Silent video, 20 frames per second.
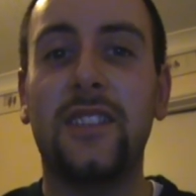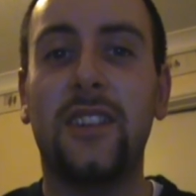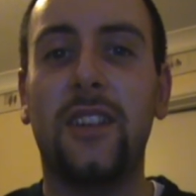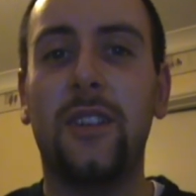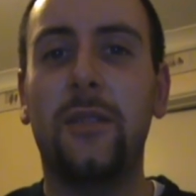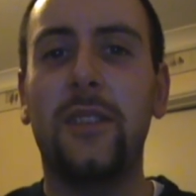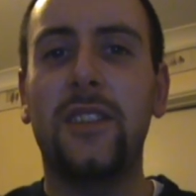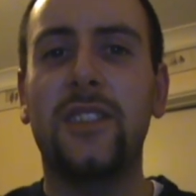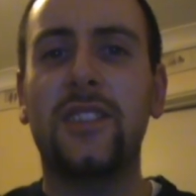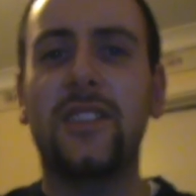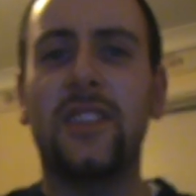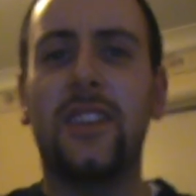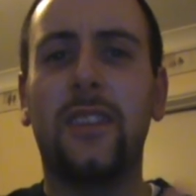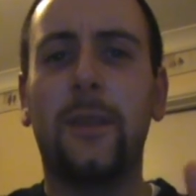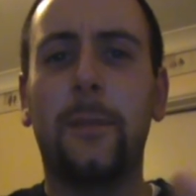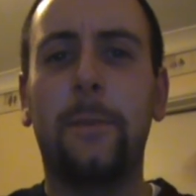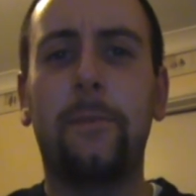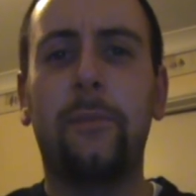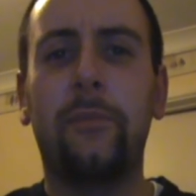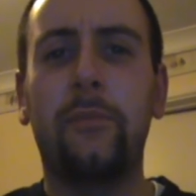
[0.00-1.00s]
so it just
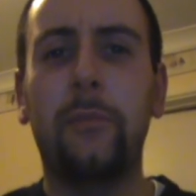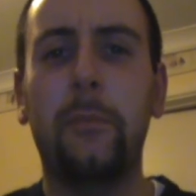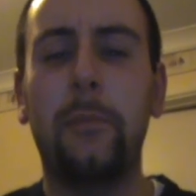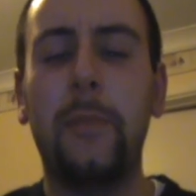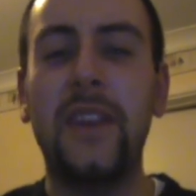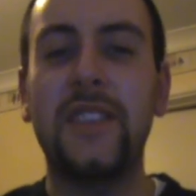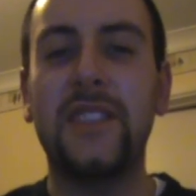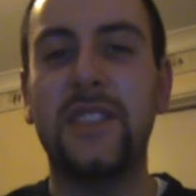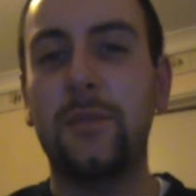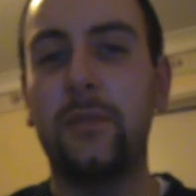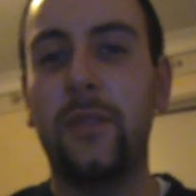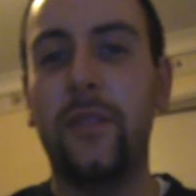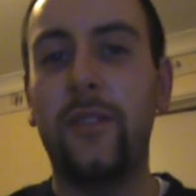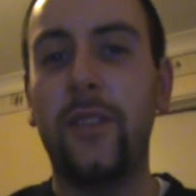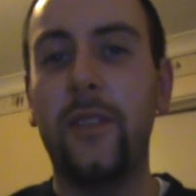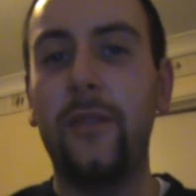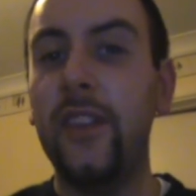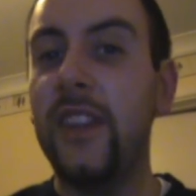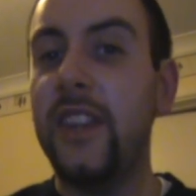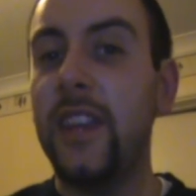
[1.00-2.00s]
kind of messed
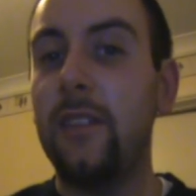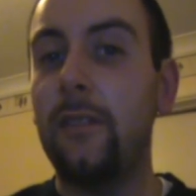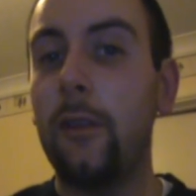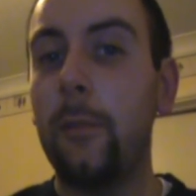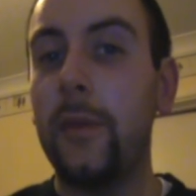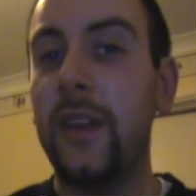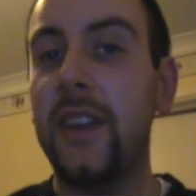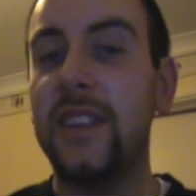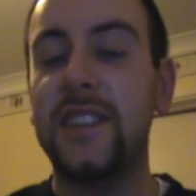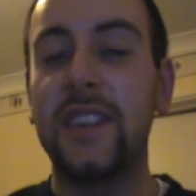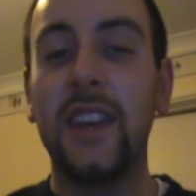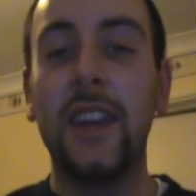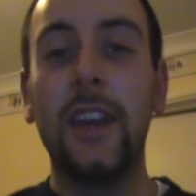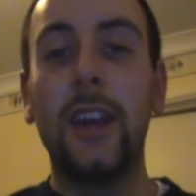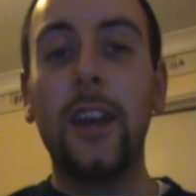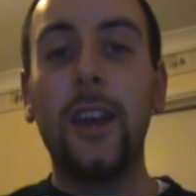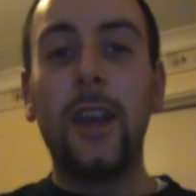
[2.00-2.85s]
with the video a bit.